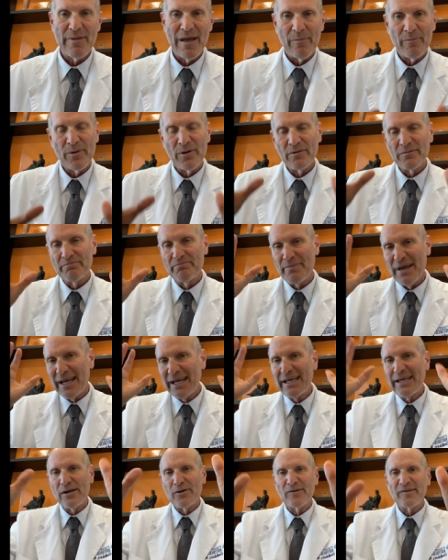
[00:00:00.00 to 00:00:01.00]
Remember
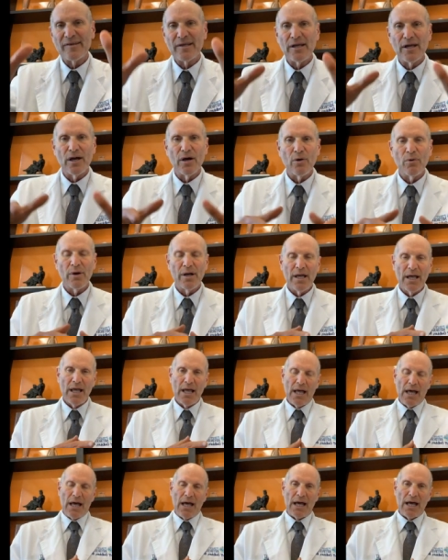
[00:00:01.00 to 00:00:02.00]
many years ago,
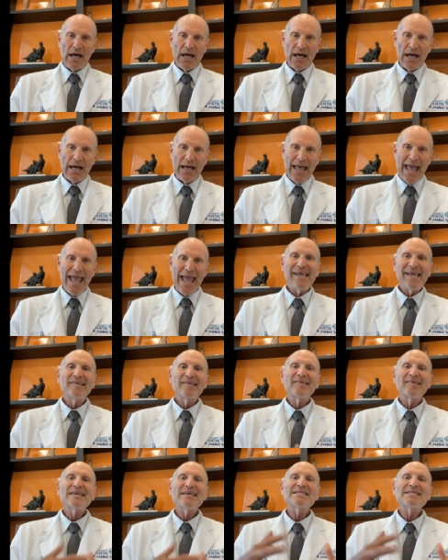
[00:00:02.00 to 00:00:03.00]
uh,
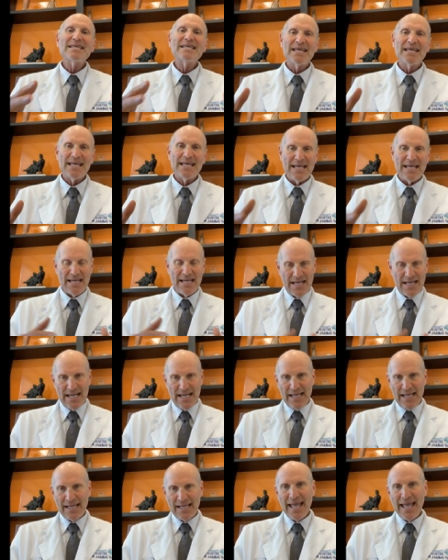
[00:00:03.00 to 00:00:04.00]
AZT
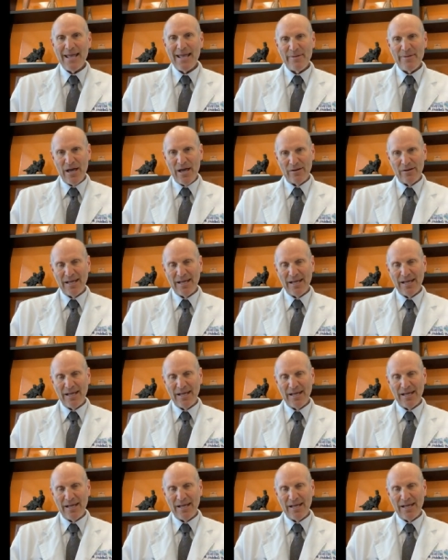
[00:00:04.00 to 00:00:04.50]
came